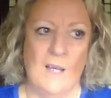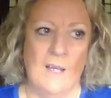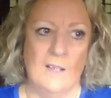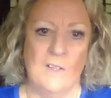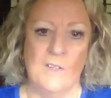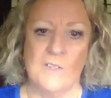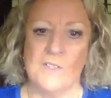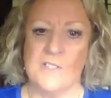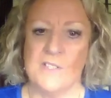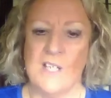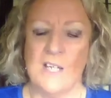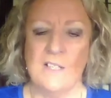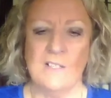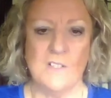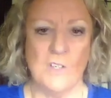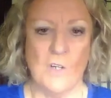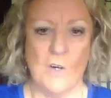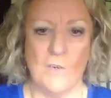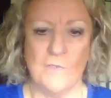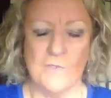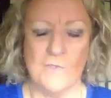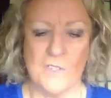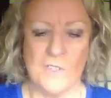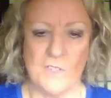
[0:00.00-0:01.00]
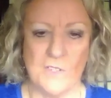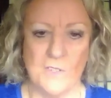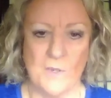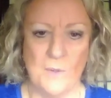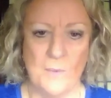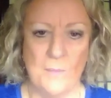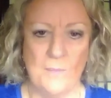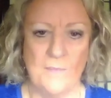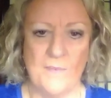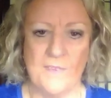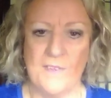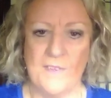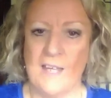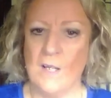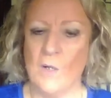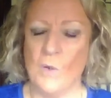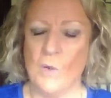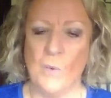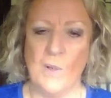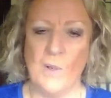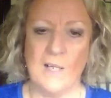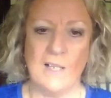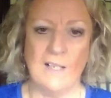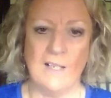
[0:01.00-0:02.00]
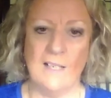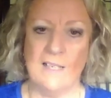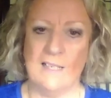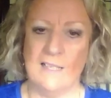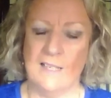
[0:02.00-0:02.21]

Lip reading: You send it off to them, they quickly